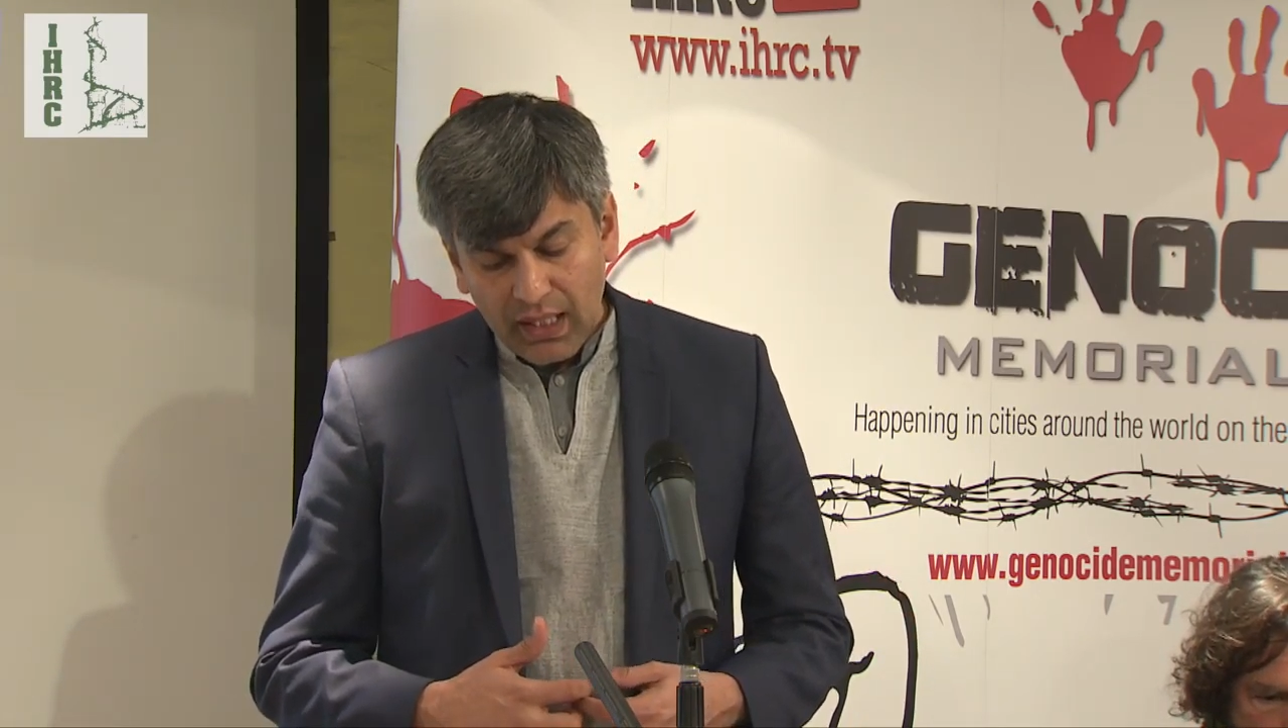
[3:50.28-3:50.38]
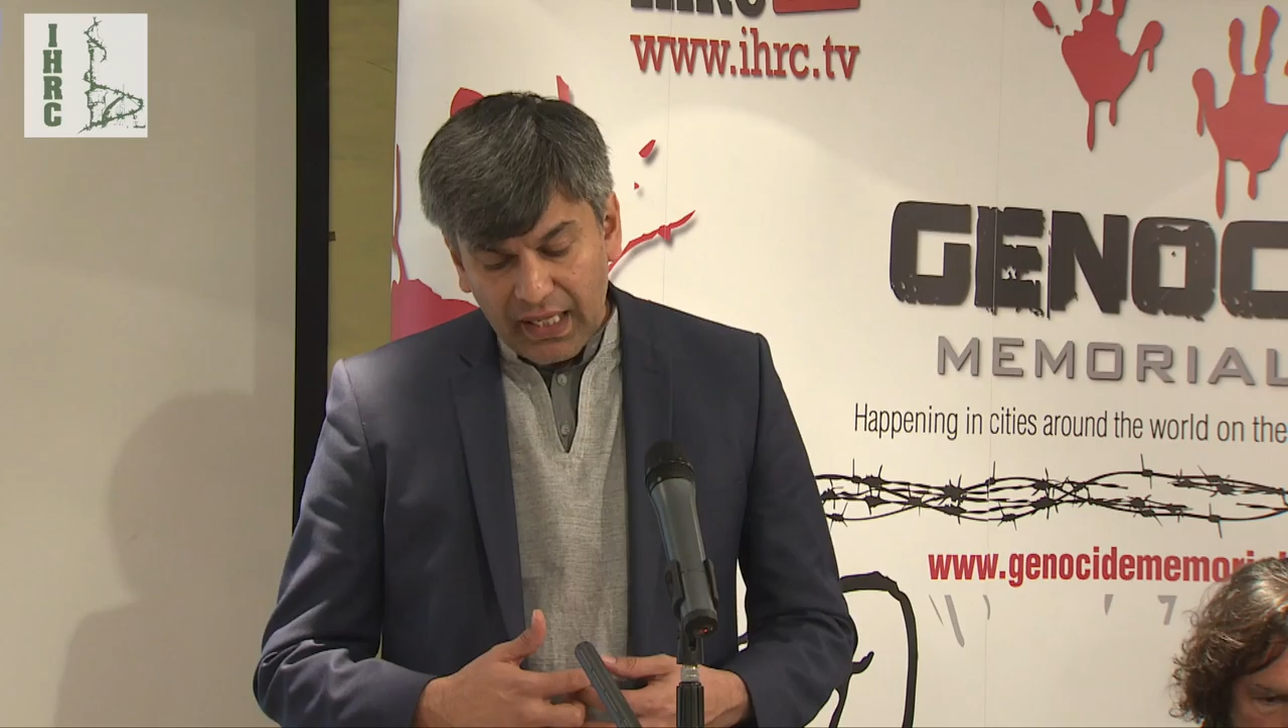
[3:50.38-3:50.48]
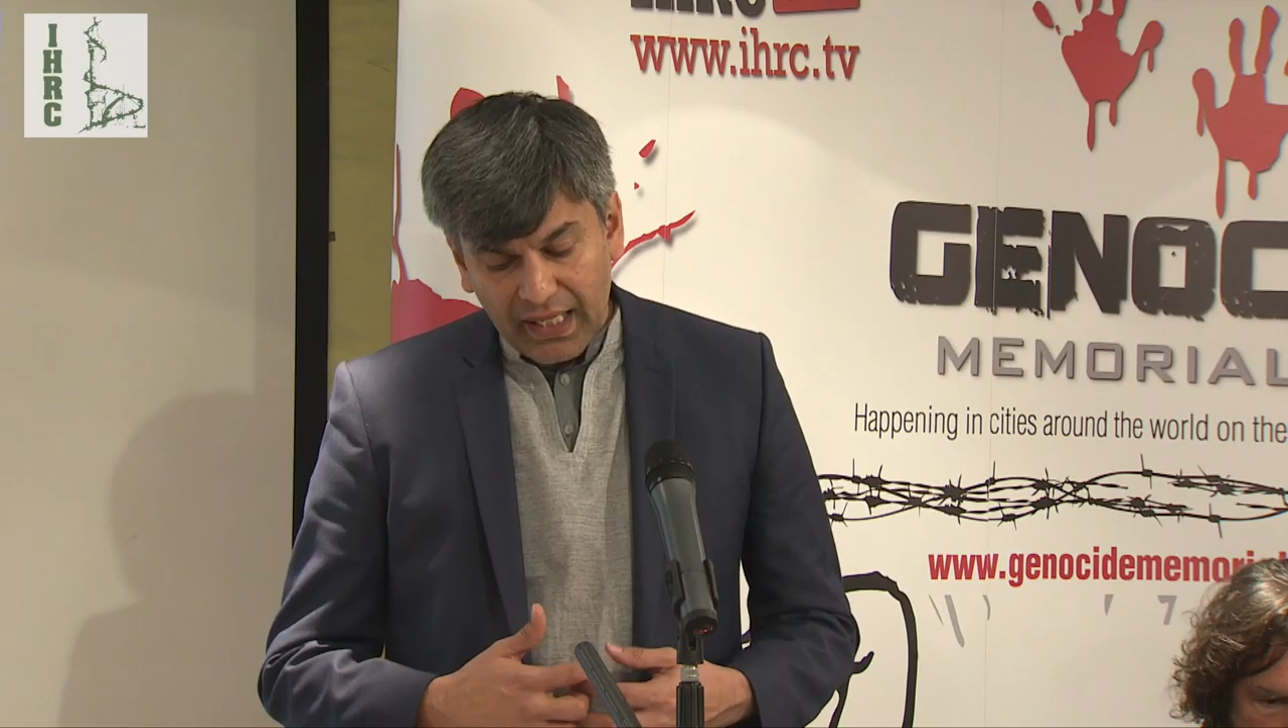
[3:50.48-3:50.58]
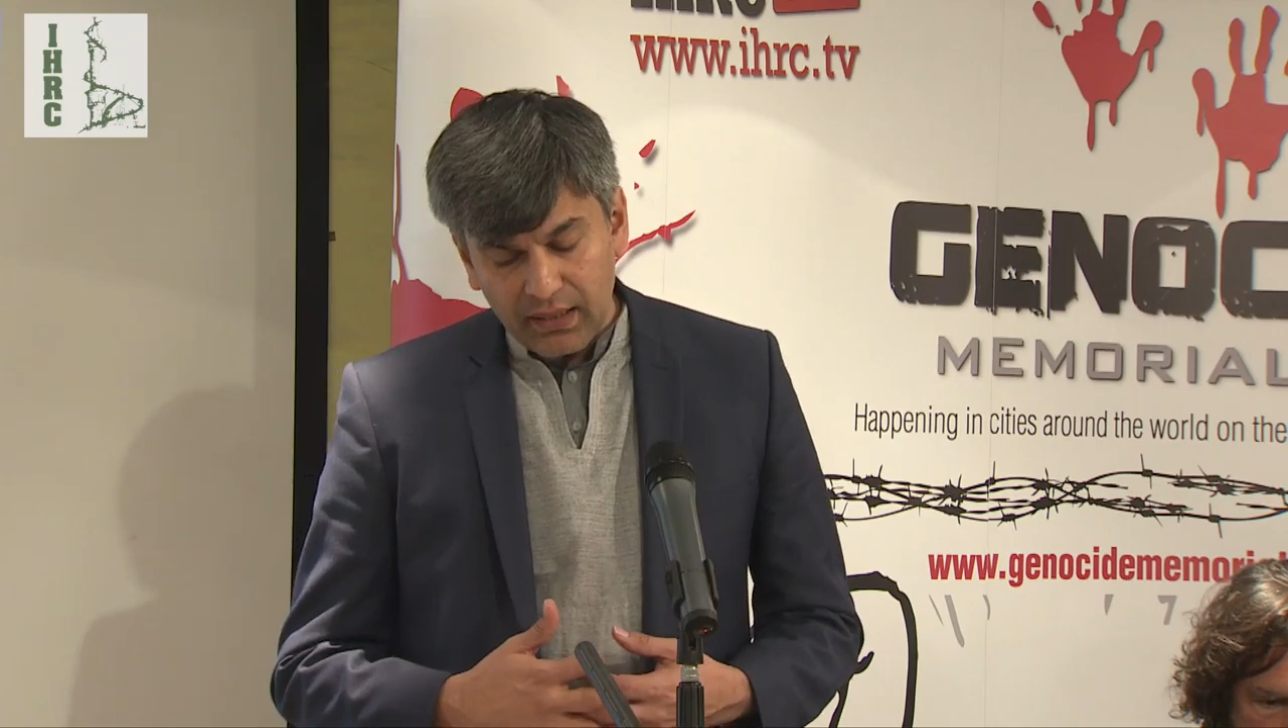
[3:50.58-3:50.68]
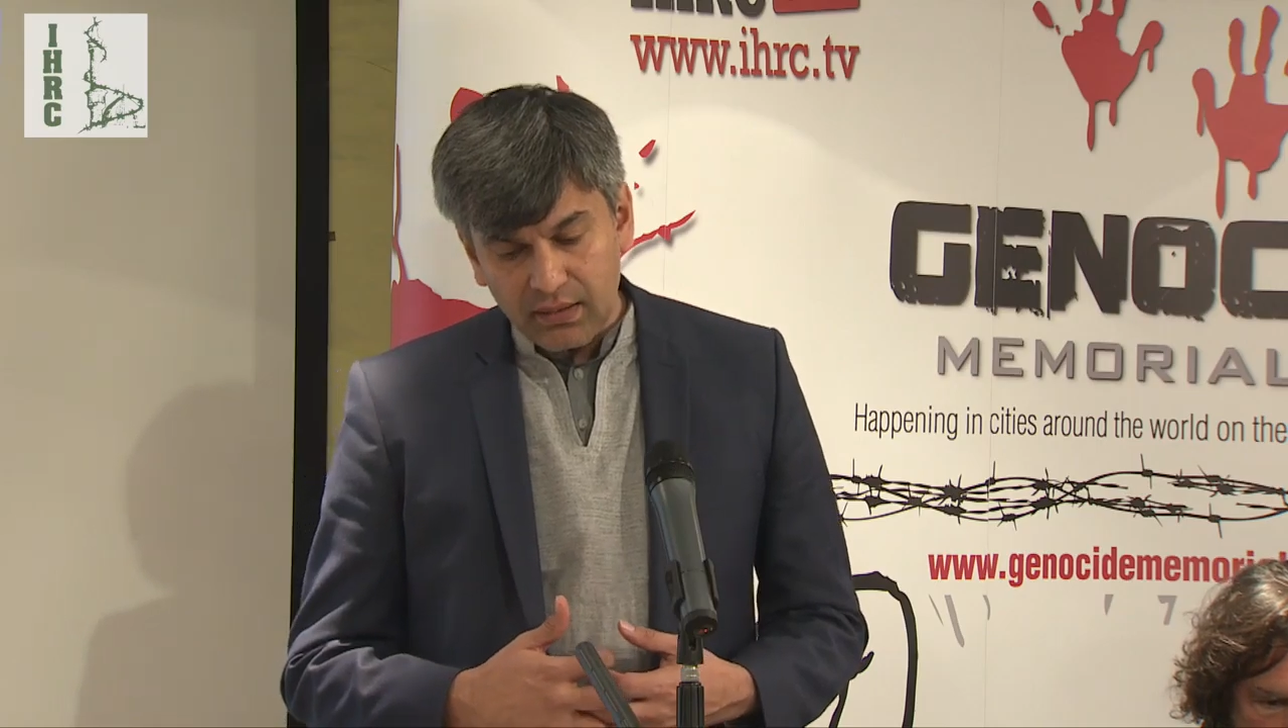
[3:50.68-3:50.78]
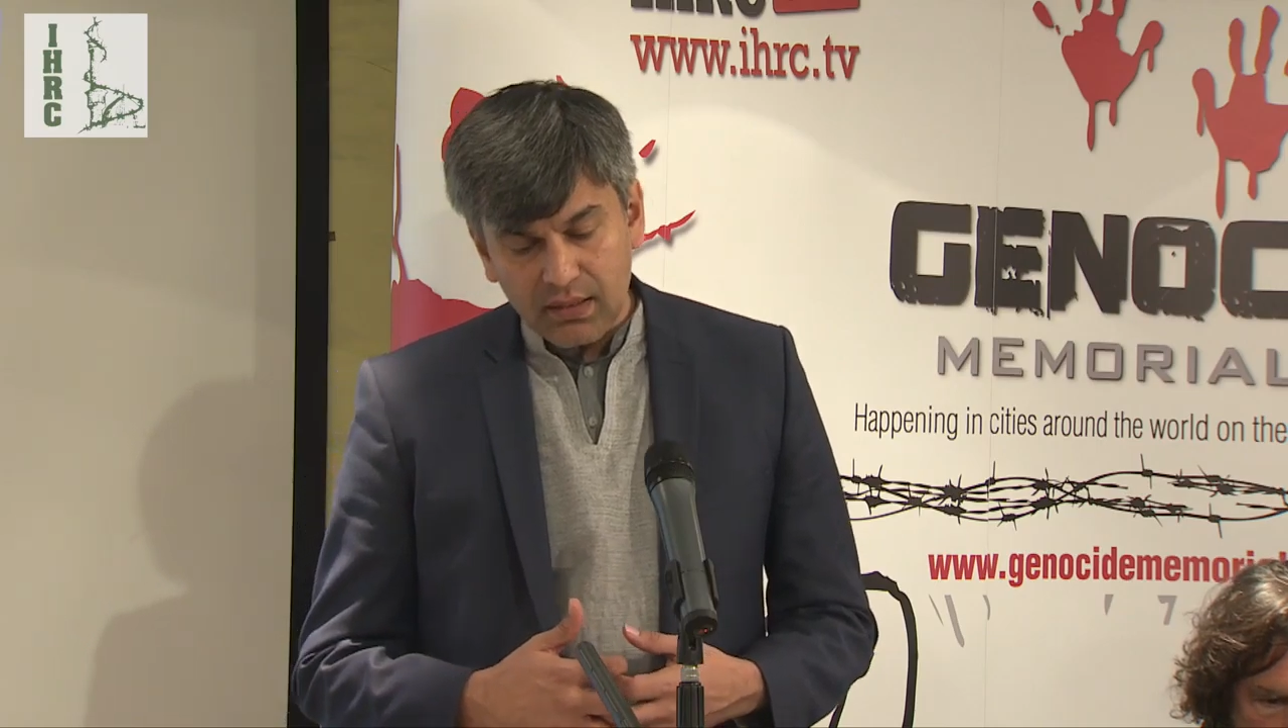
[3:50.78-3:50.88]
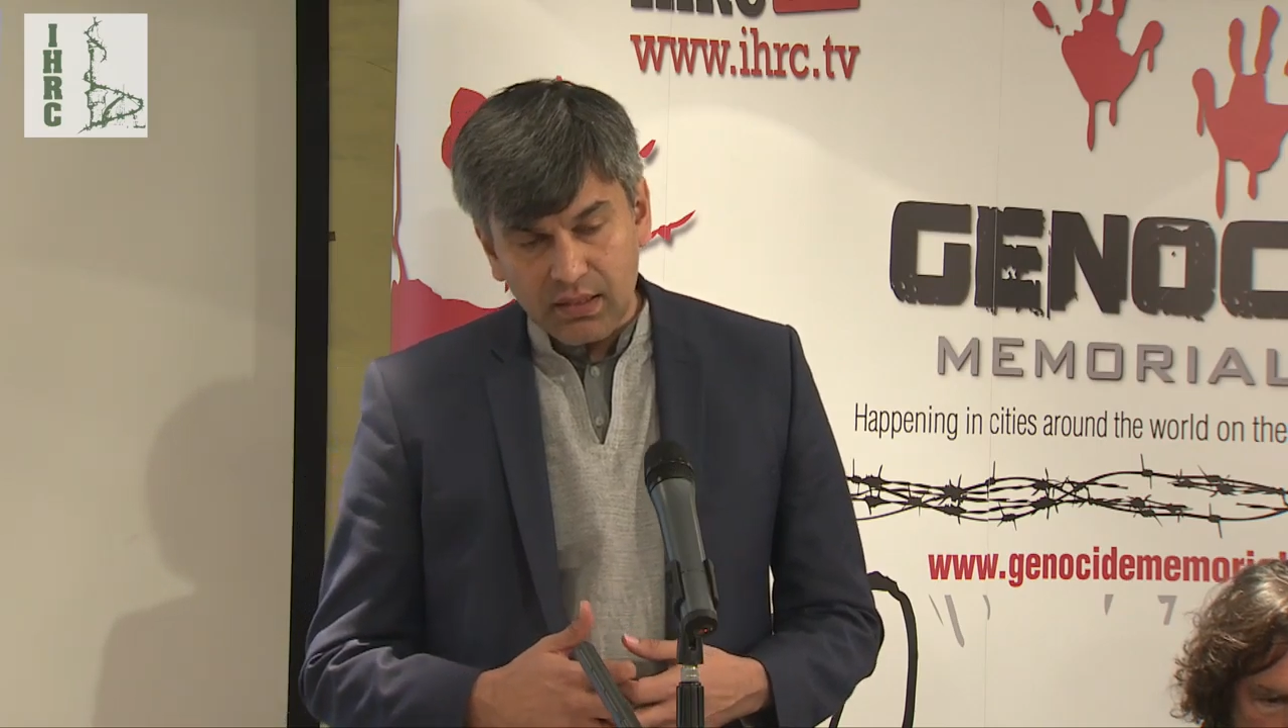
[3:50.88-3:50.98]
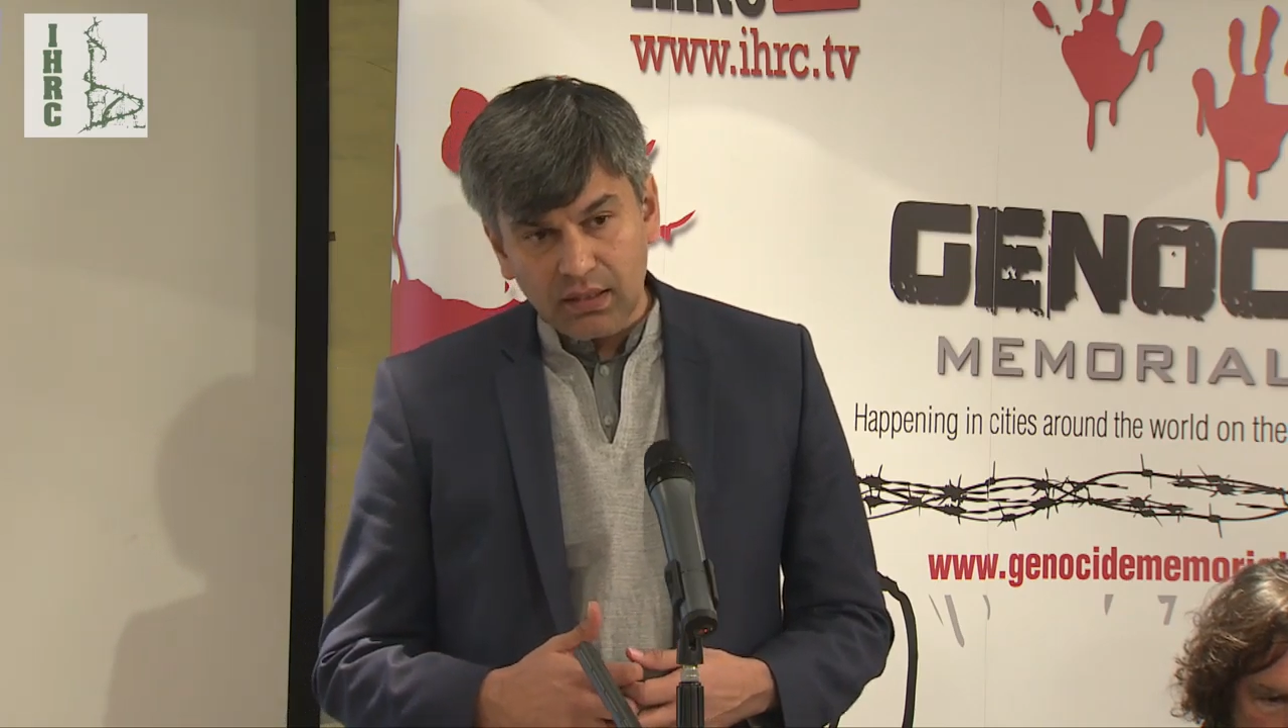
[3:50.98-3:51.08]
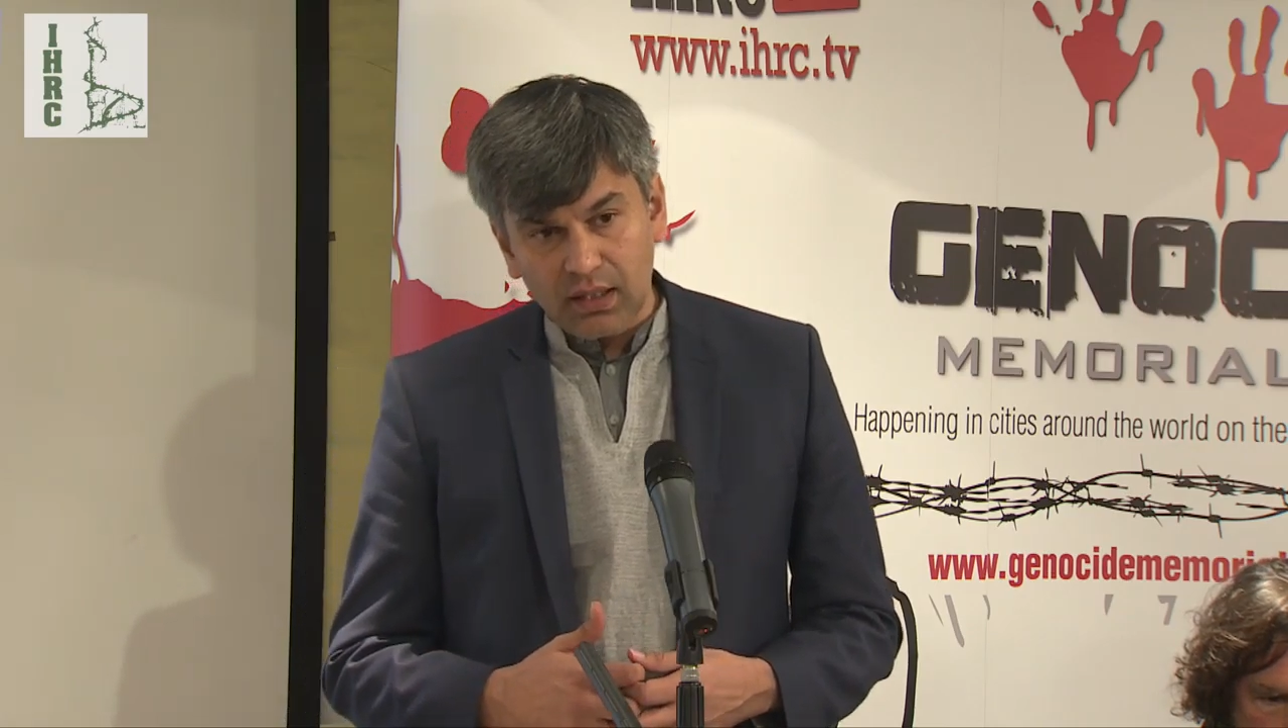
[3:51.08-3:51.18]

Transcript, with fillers: And